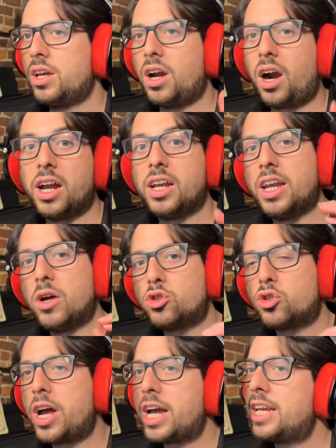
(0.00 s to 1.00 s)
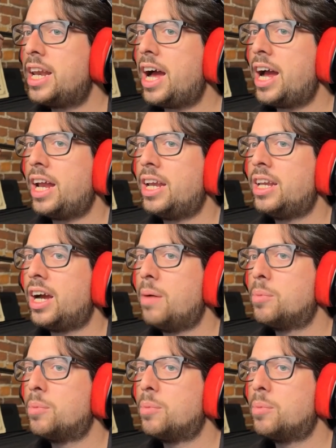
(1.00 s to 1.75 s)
All right, now track 9, I'm